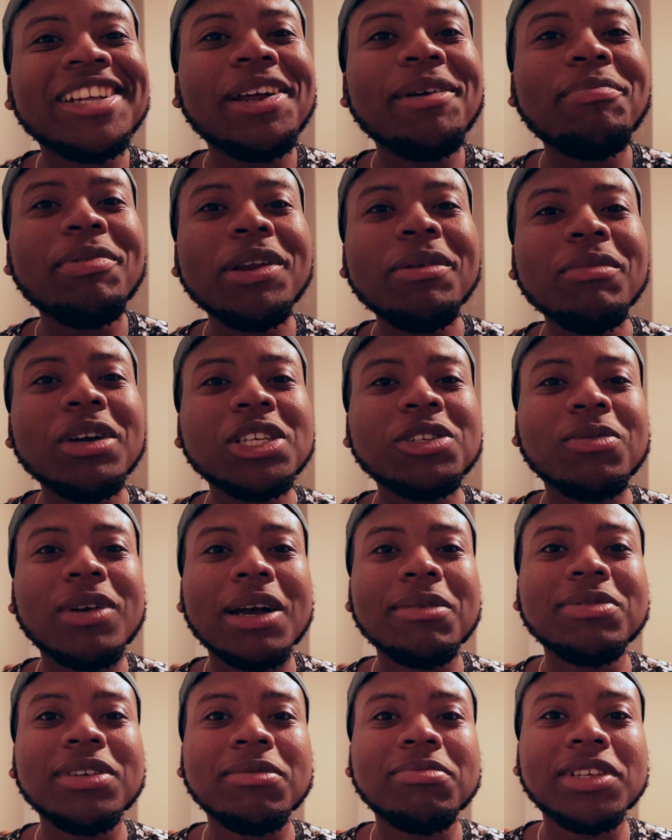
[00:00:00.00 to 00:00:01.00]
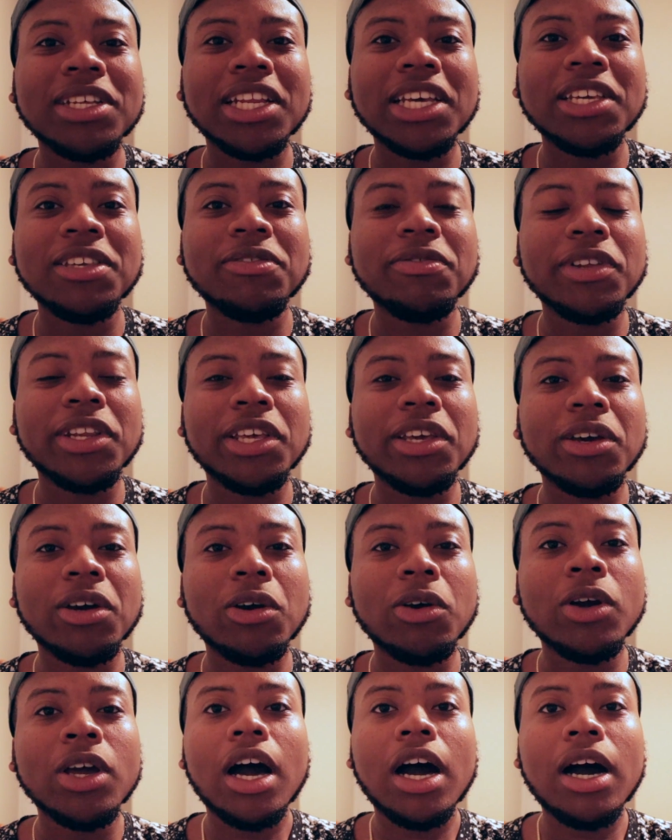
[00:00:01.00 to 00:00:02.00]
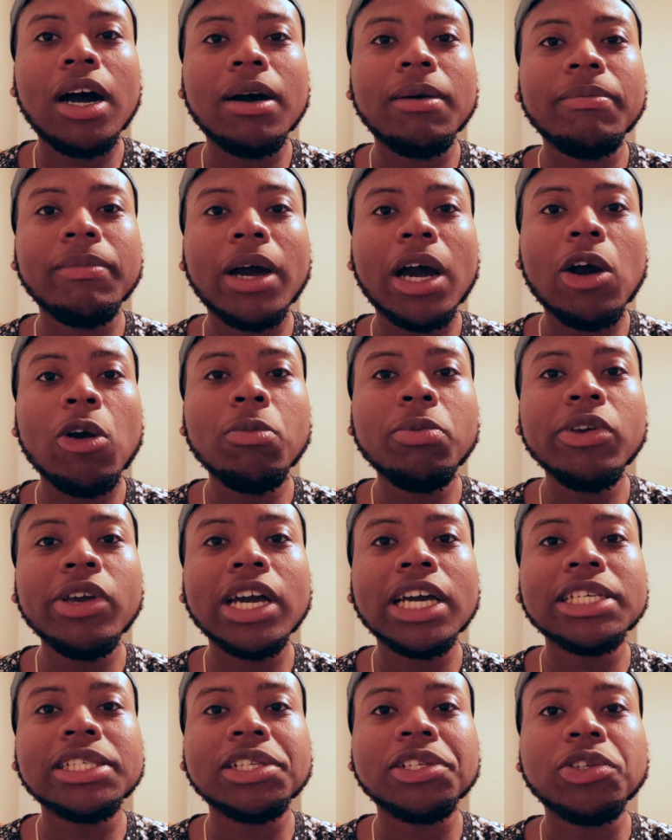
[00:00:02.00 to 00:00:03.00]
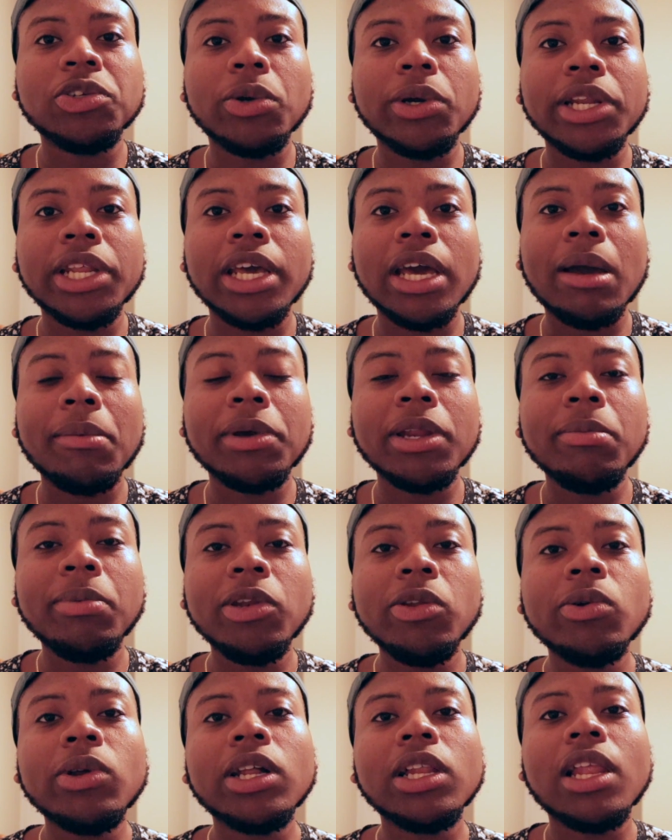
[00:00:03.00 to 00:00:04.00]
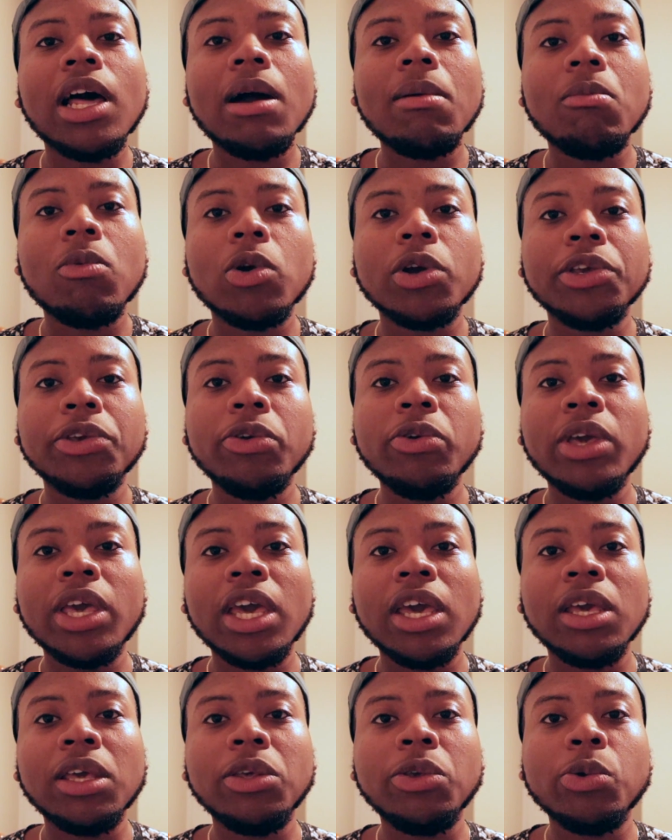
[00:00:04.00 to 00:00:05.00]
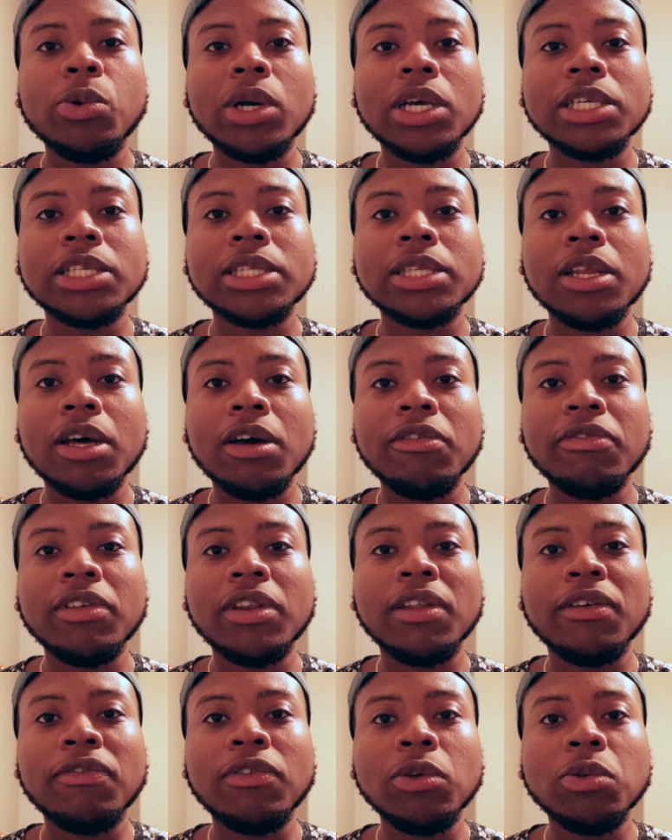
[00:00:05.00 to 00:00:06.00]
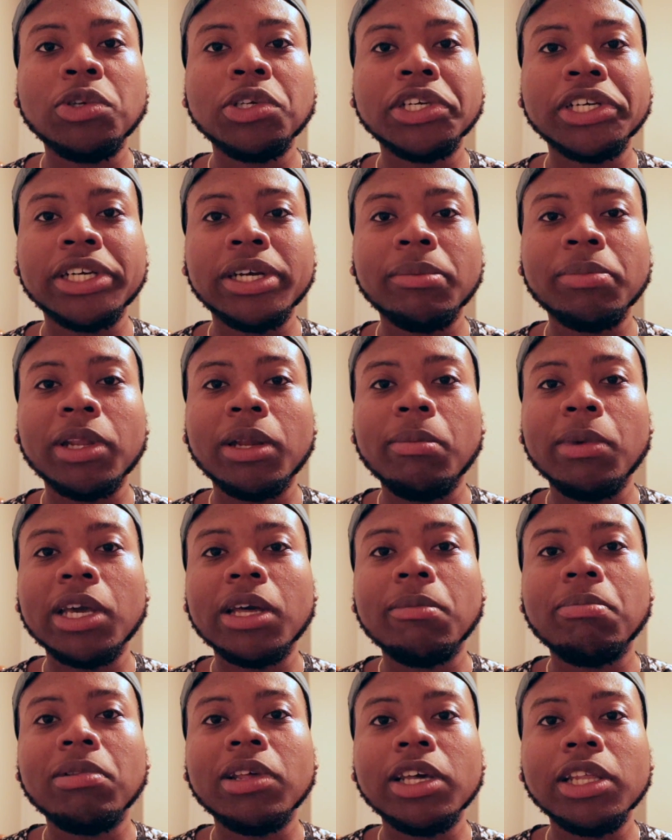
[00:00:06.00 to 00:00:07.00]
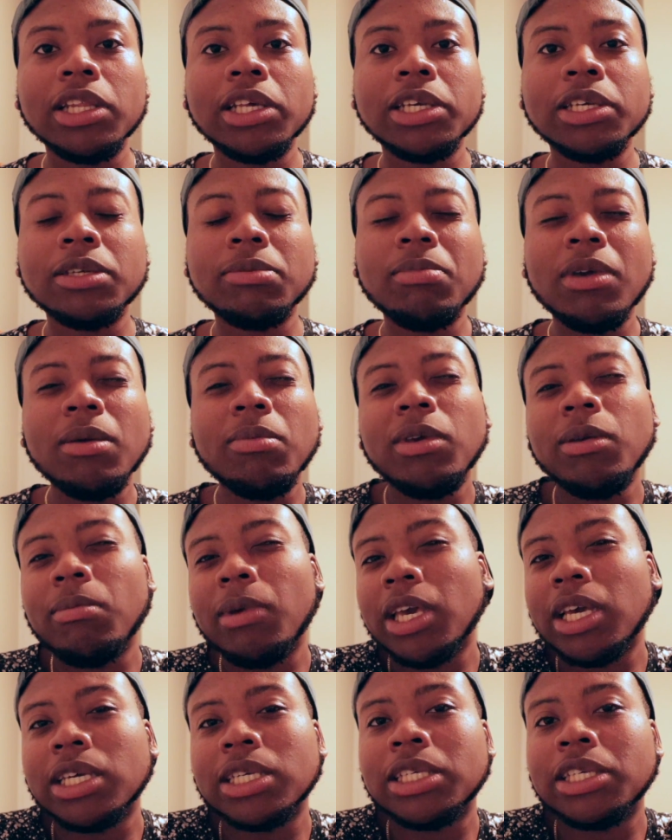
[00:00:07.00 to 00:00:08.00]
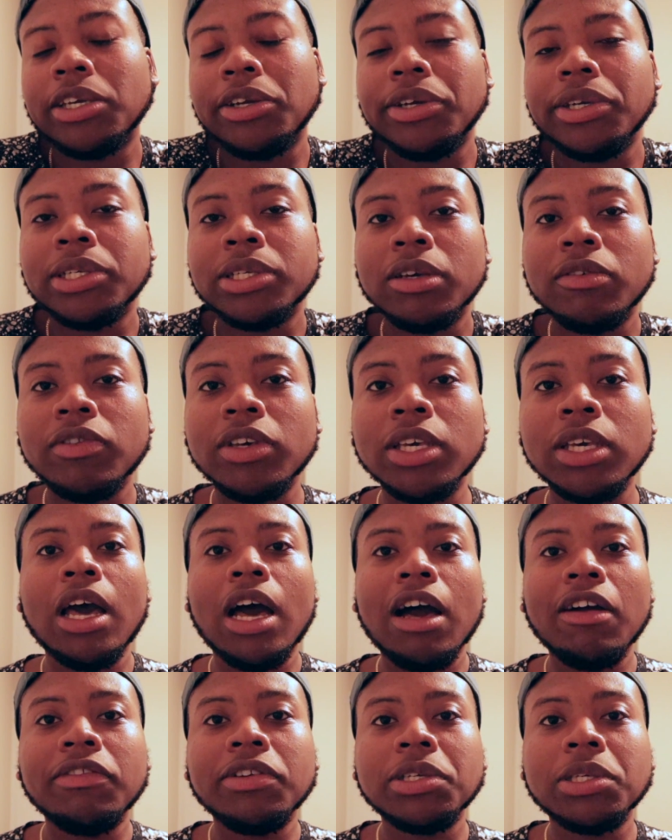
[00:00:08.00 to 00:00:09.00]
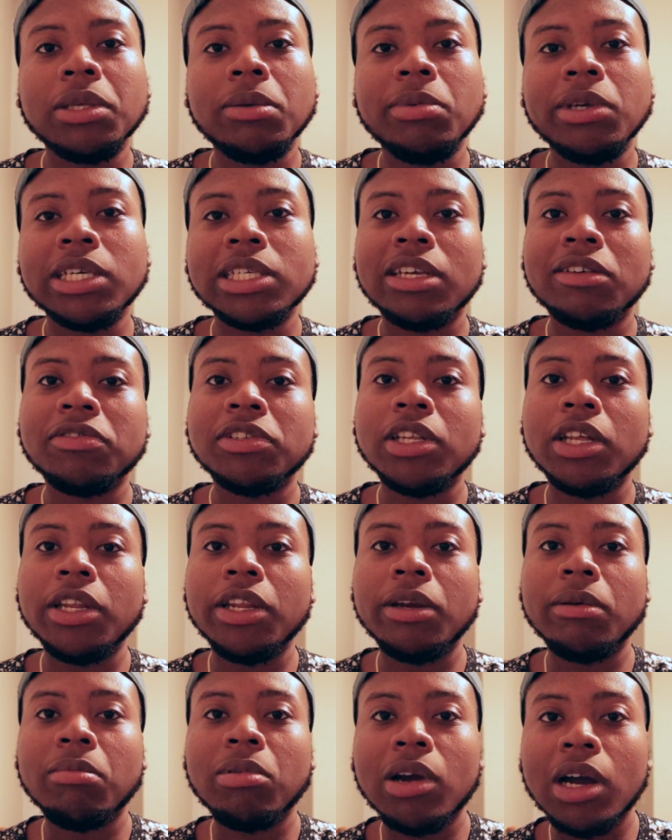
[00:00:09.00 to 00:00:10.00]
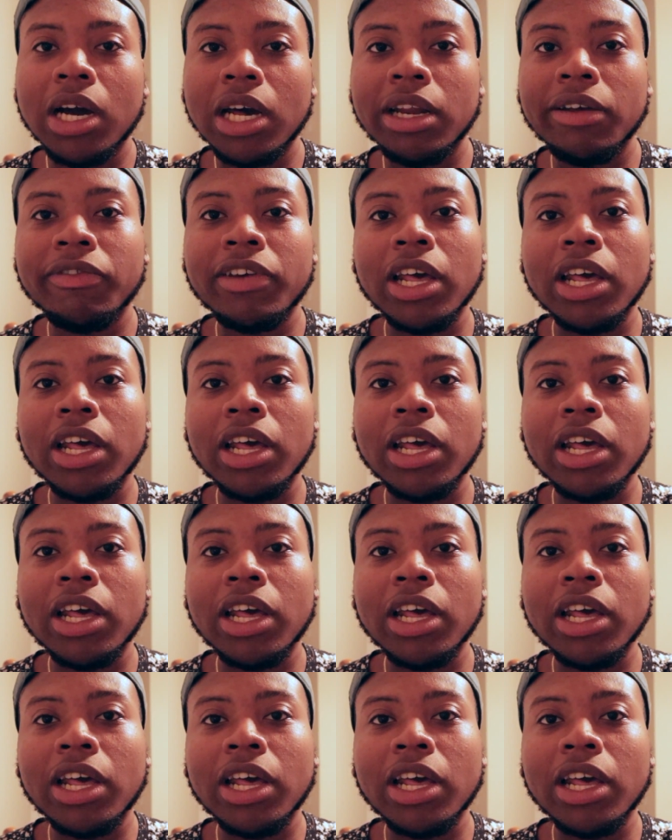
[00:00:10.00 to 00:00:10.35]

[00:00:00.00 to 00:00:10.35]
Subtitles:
that pretty much wraps up today's video. I hope you guys enjoyed it. I'm gonna be doing a lot more UK, US stuff in the future. I'm gonna make a playlist, maybe make a series of it. Obviously because I've studied abroad, I've